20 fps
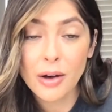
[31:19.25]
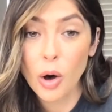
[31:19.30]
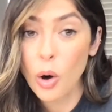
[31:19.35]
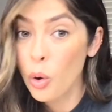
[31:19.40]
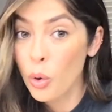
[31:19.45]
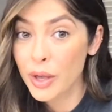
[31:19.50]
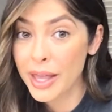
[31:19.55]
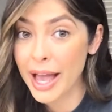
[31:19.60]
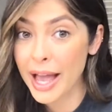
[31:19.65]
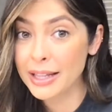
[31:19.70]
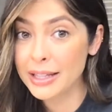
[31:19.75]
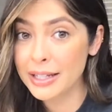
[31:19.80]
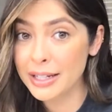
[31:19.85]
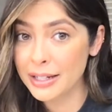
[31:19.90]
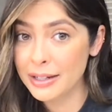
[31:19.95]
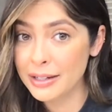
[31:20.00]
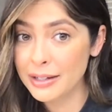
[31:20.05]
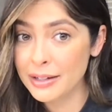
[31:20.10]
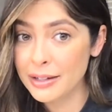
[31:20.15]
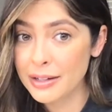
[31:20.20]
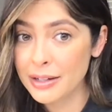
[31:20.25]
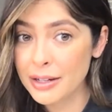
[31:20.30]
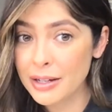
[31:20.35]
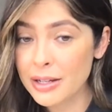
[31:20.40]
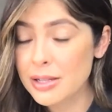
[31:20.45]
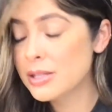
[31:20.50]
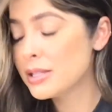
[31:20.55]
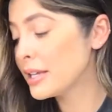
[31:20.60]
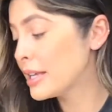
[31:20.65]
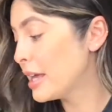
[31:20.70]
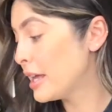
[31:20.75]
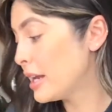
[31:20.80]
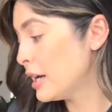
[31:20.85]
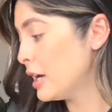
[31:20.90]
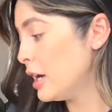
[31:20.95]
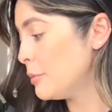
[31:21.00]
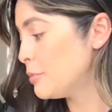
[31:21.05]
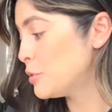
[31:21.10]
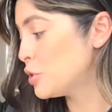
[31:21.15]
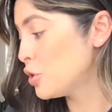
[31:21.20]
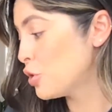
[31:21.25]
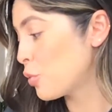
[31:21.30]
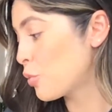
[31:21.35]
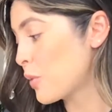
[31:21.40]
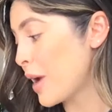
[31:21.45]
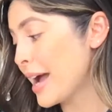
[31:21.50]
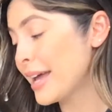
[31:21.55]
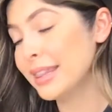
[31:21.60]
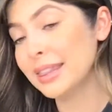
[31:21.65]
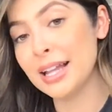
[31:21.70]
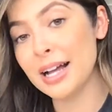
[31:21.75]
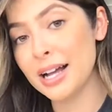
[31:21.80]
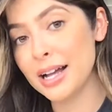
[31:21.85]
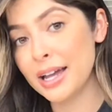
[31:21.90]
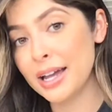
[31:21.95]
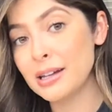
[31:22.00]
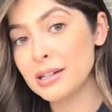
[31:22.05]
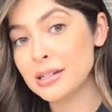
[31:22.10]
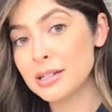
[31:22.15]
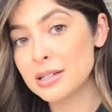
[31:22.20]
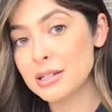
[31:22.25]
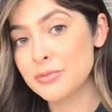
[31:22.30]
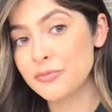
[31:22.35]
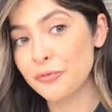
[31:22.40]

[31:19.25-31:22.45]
to get it up to the right line